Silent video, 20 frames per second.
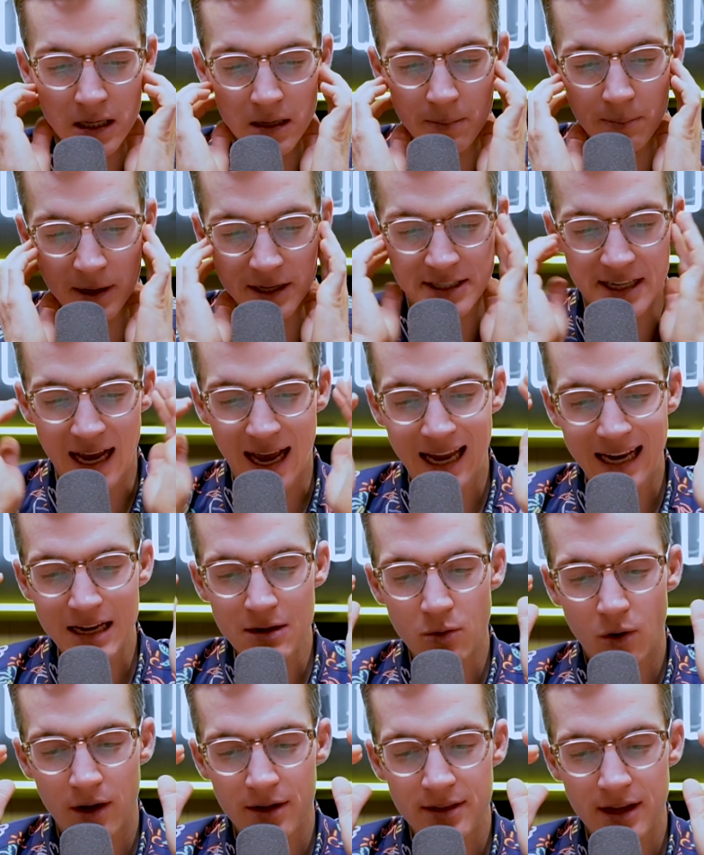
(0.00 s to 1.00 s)
But to
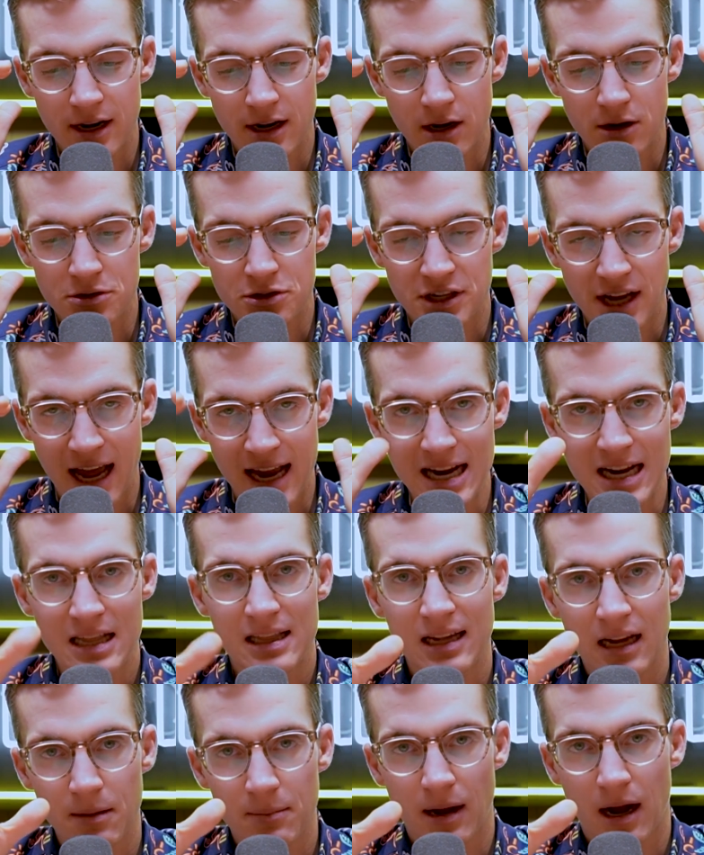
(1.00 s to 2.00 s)
anyone that knows
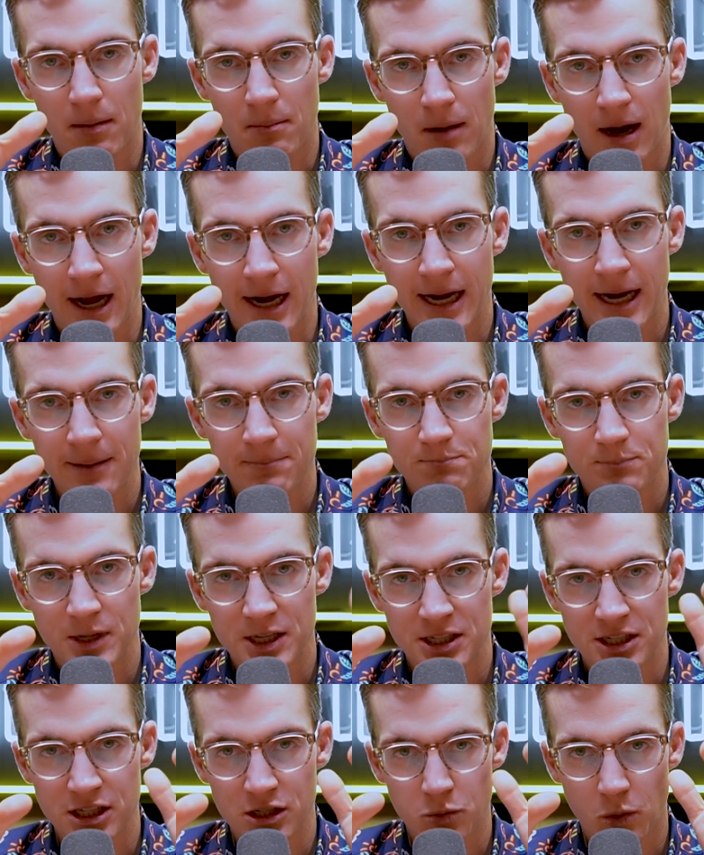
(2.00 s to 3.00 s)
anything about mining,
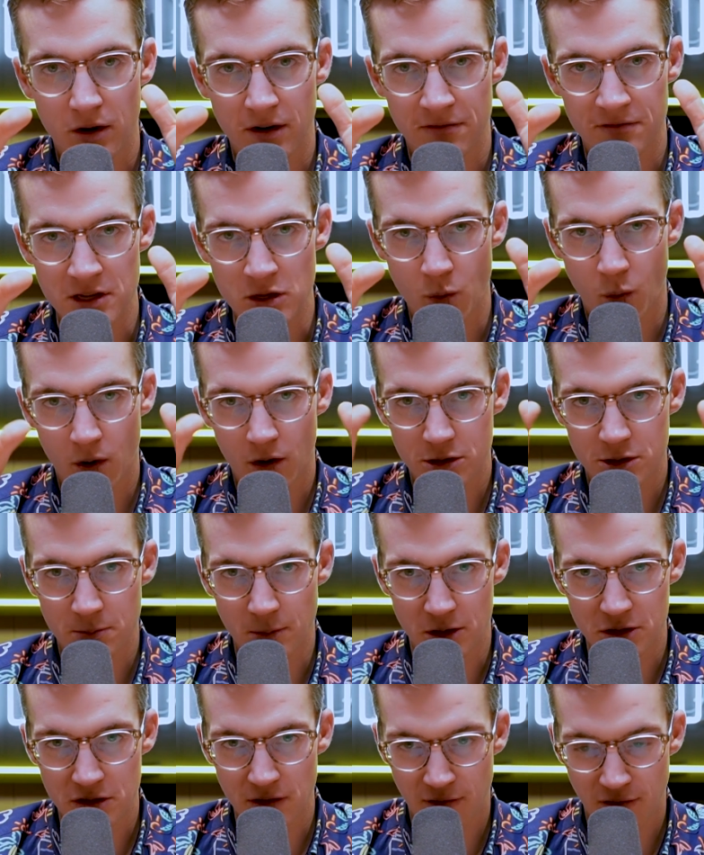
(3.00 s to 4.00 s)
this is one of the world's
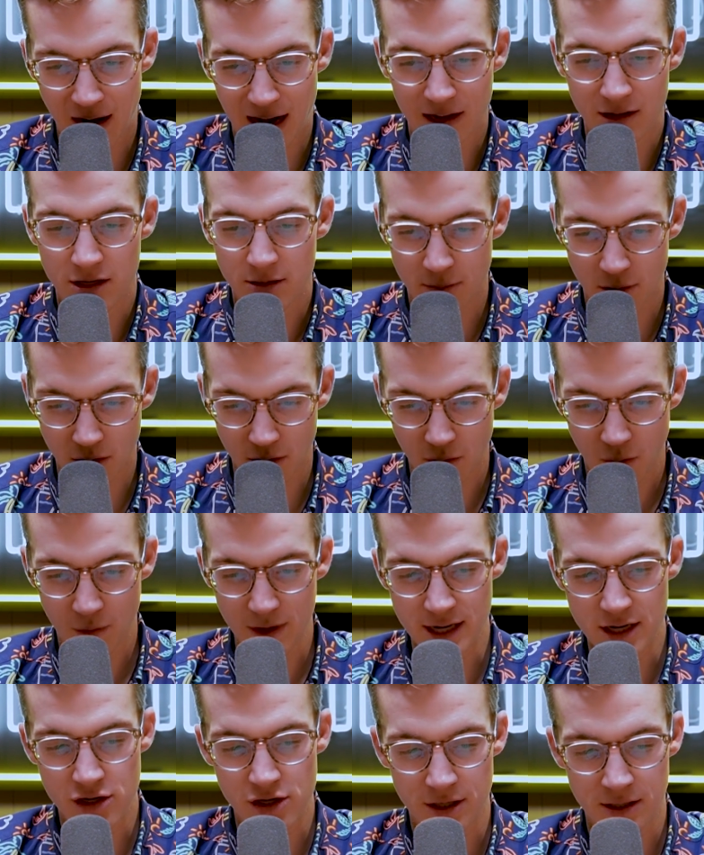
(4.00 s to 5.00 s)
most valuable
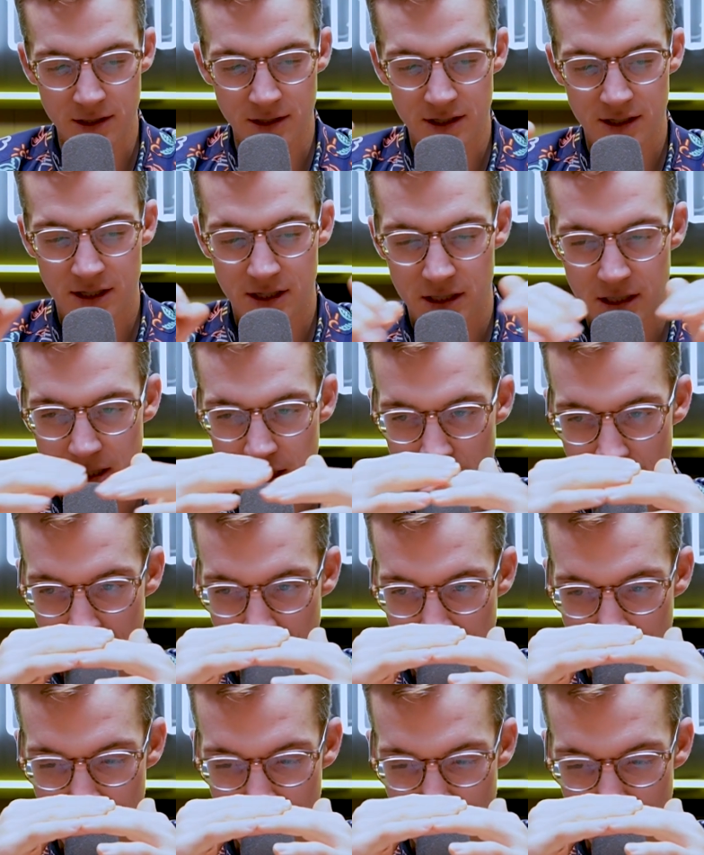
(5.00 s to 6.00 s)
regions
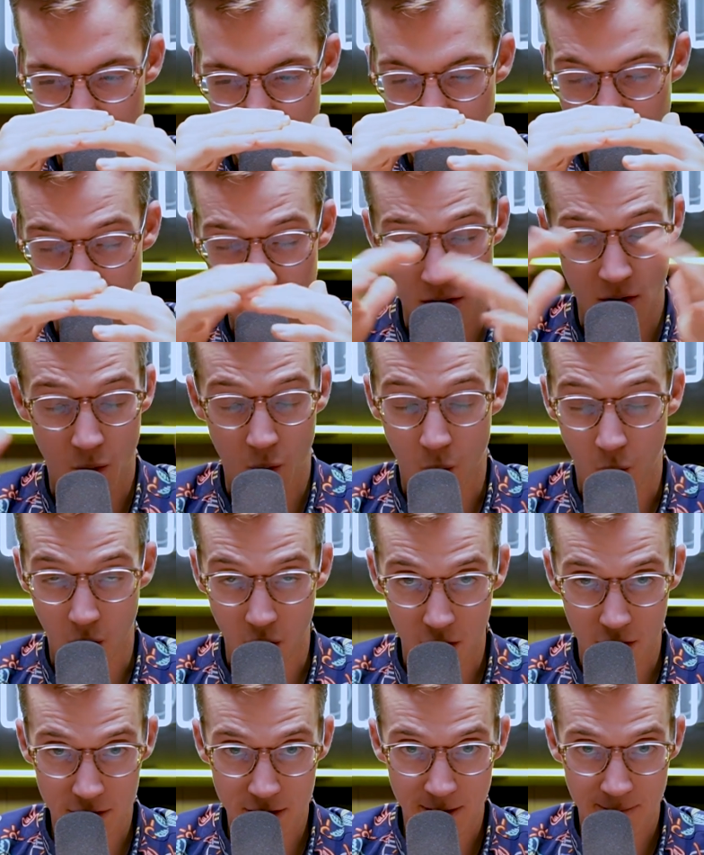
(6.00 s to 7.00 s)
in the
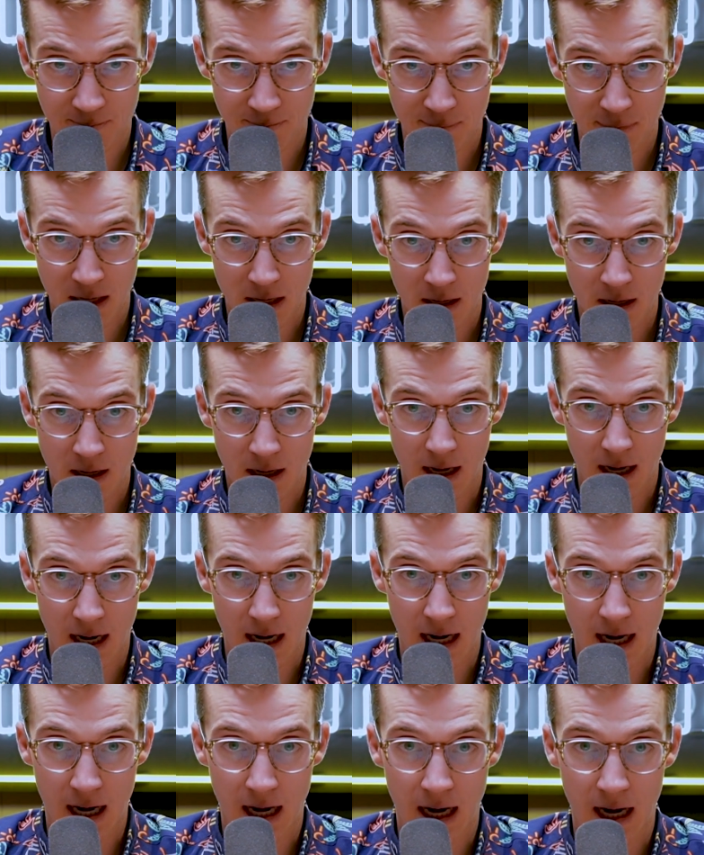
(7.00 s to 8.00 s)
world.
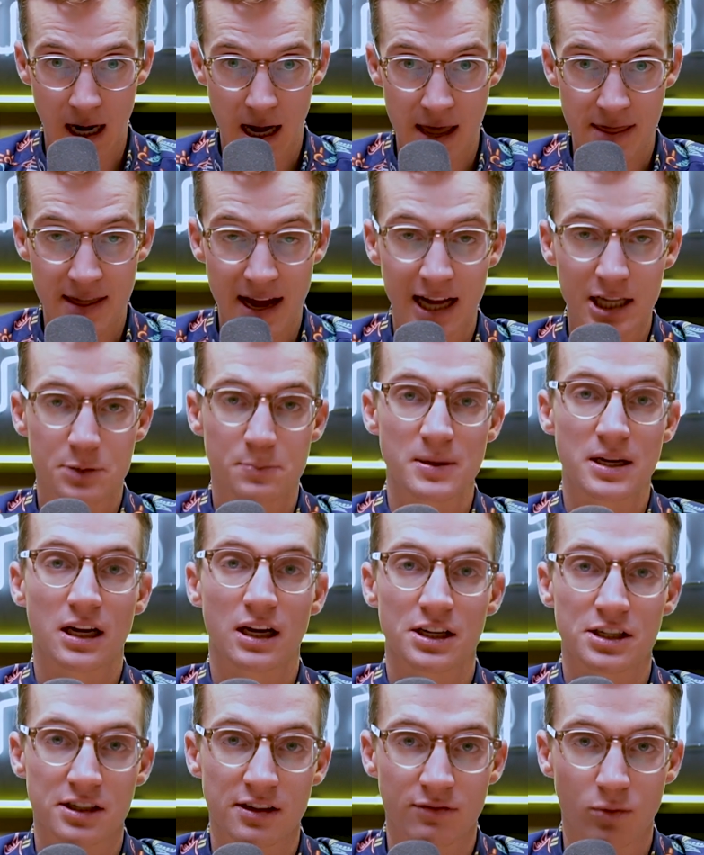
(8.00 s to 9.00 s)
And that's
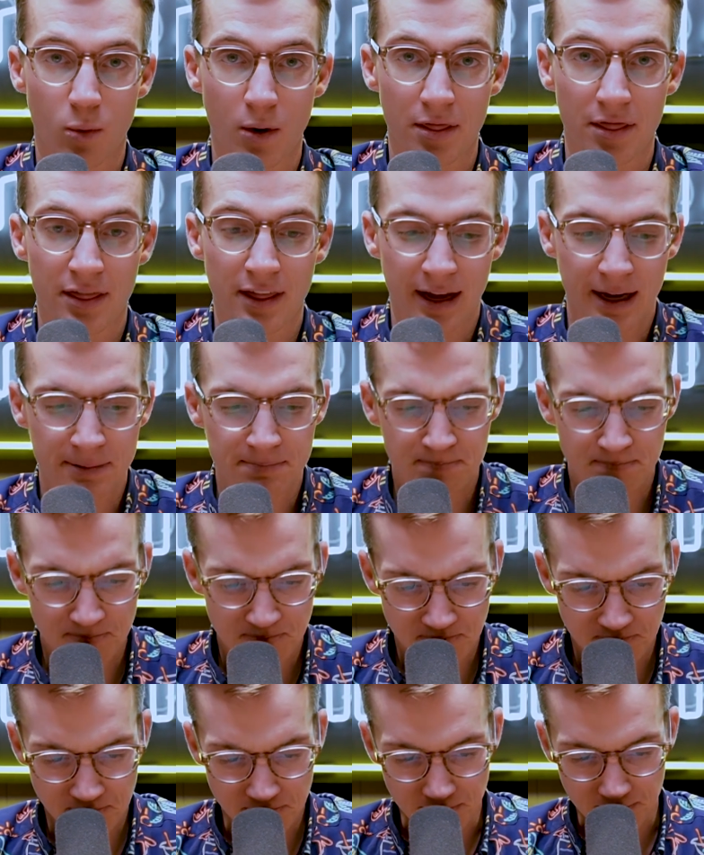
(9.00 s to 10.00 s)
because of one thing
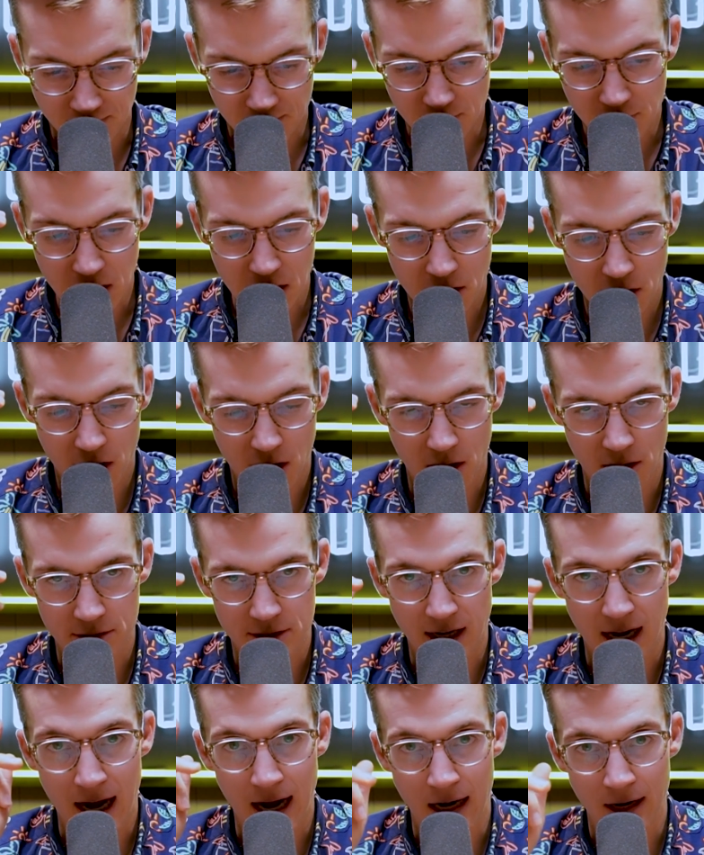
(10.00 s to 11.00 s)
called
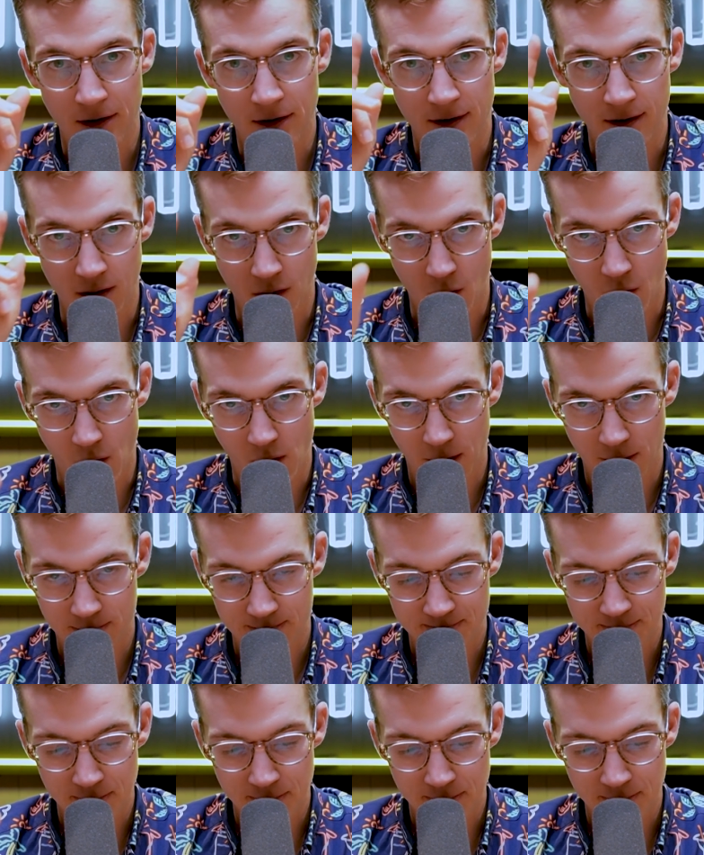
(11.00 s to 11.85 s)
iron ore.